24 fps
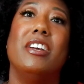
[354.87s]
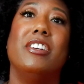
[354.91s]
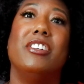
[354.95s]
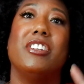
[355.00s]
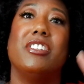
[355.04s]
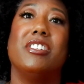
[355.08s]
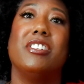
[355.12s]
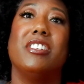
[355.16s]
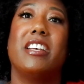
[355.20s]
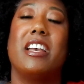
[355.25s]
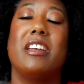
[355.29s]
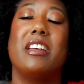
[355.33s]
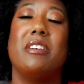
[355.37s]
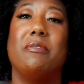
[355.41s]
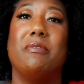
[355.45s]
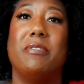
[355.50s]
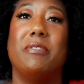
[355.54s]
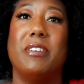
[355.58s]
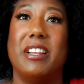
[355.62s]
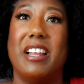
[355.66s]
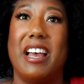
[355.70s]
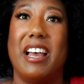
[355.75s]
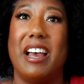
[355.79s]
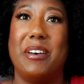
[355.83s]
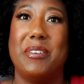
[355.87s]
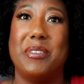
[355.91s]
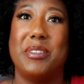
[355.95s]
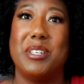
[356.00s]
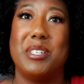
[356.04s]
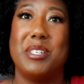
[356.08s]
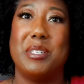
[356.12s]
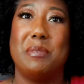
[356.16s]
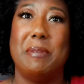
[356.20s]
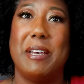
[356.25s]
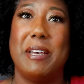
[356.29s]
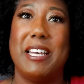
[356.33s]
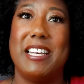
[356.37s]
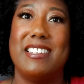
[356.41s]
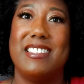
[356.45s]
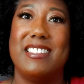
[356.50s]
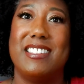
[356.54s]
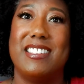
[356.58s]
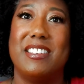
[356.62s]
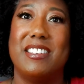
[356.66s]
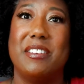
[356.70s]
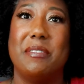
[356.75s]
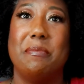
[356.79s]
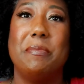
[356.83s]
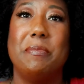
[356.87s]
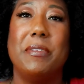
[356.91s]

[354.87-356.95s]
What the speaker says: just to kind of fill out the space.